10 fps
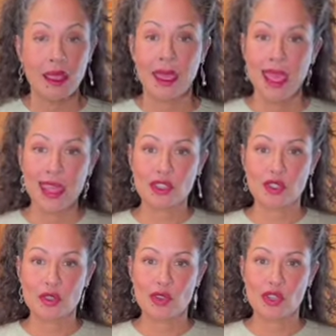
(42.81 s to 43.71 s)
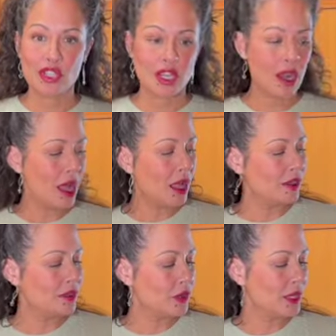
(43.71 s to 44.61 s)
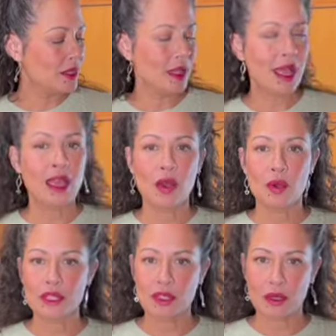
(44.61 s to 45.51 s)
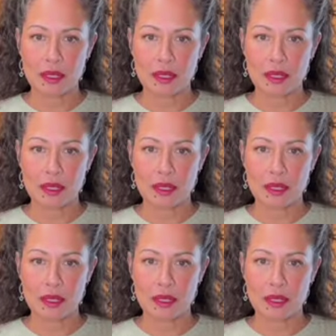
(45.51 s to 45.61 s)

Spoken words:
extra virgin olive oil. I always cook with